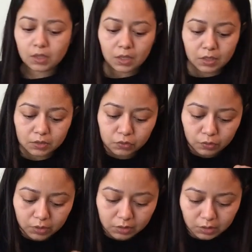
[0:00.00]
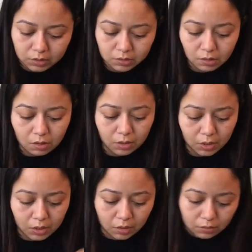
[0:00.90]
And as soon as I saw
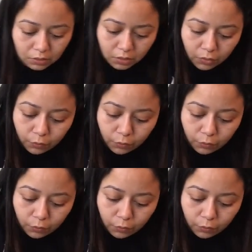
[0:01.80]
like, you know,